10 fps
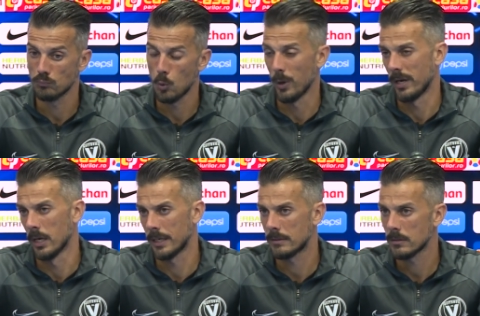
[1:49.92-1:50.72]
we
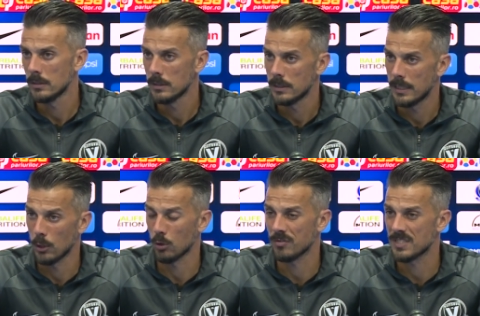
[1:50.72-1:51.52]
got it a
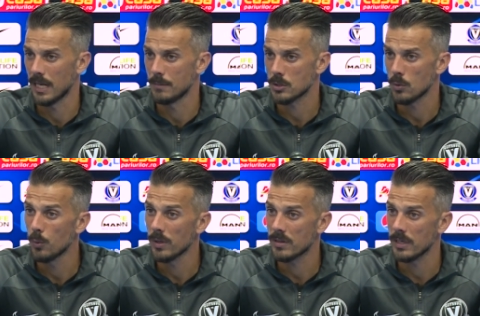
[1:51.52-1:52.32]
lot of times
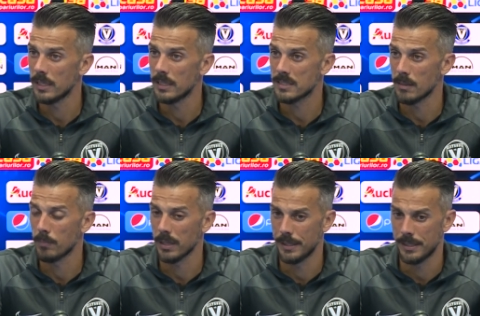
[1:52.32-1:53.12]
with 10
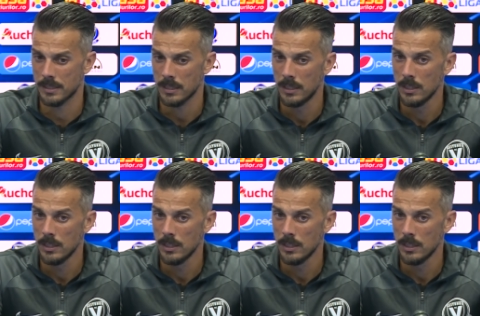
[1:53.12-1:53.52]
players.